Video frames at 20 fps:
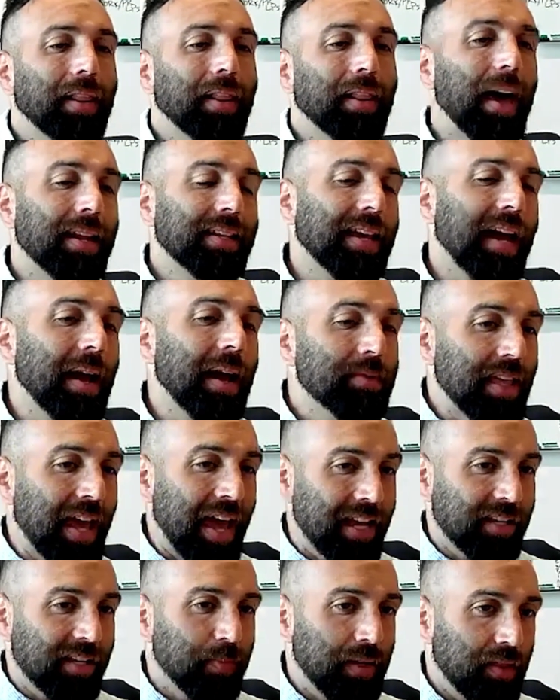lot of times
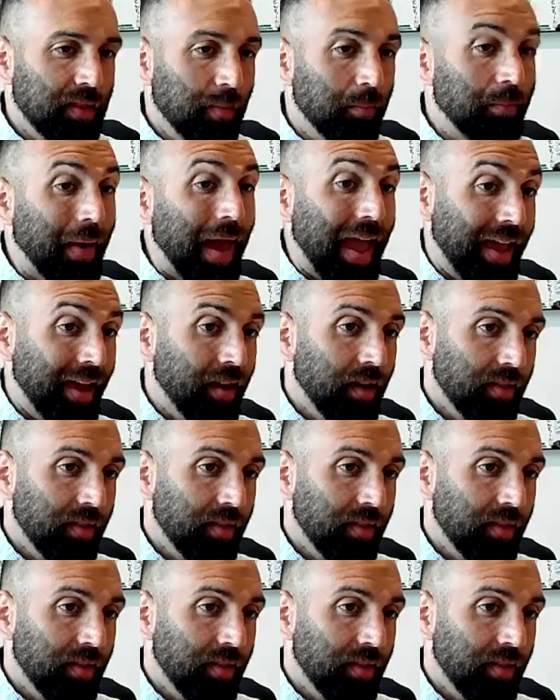the bank,